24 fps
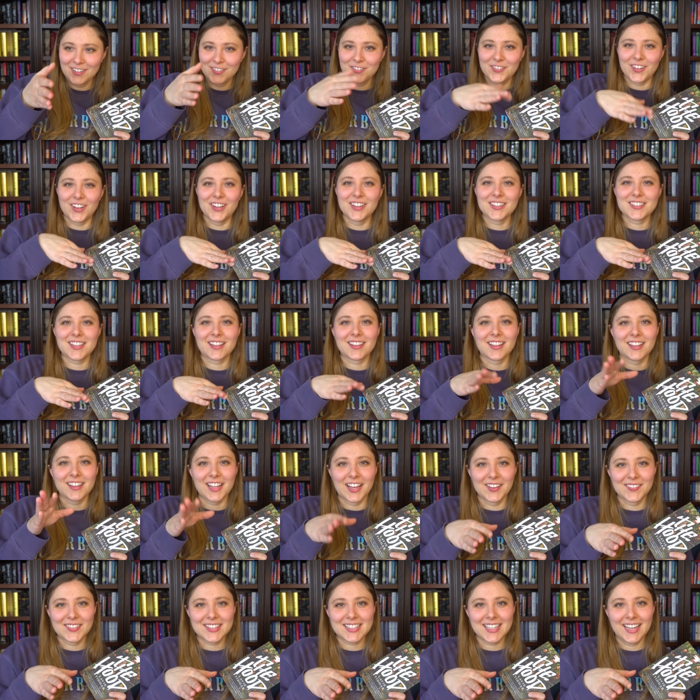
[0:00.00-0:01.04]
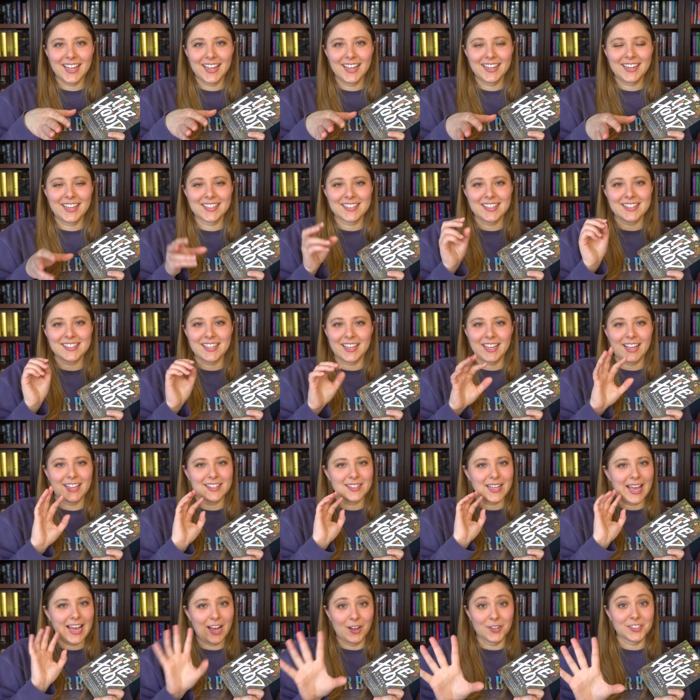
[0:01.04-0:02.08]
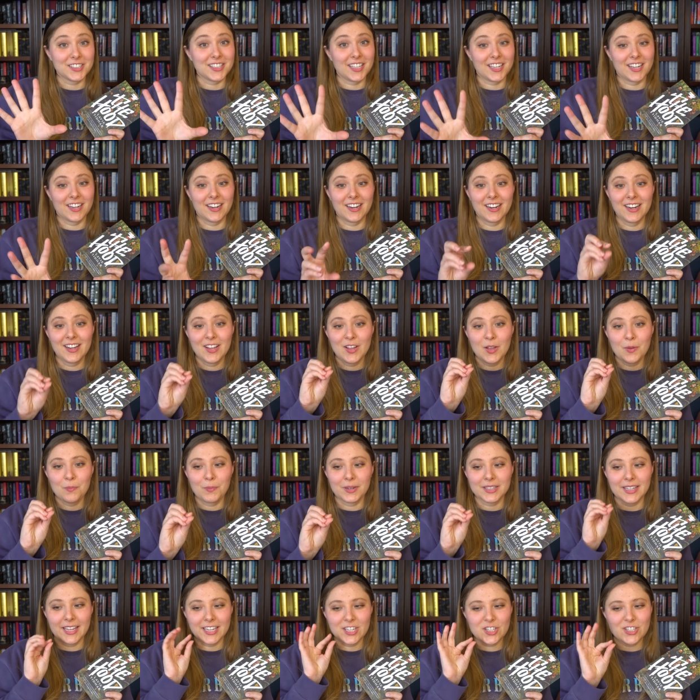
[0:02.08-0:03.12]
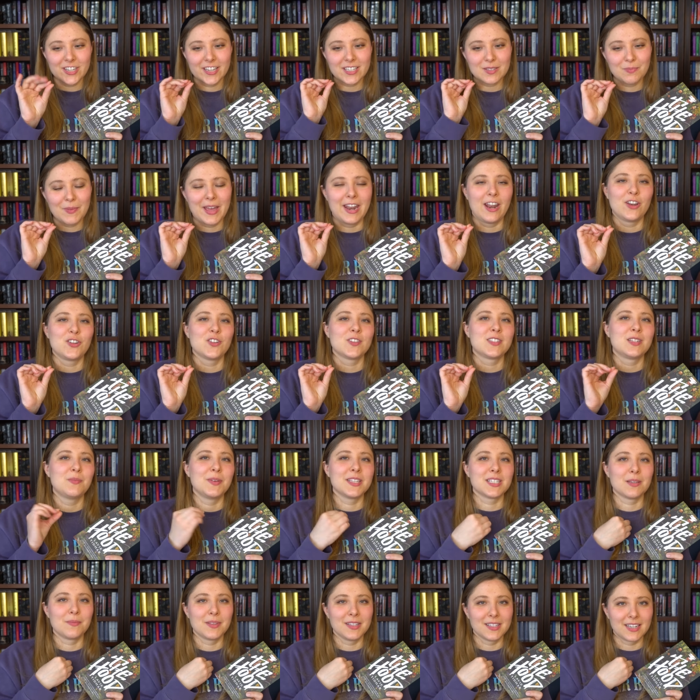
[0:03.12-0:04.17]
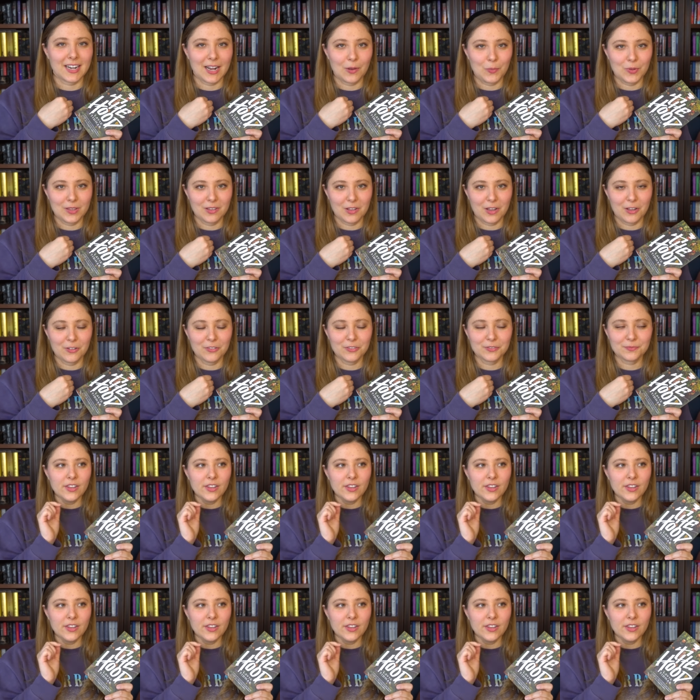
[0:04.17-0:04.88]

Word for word: falls on the love side because it's like, it's out there, but like just manages to be something that I would love.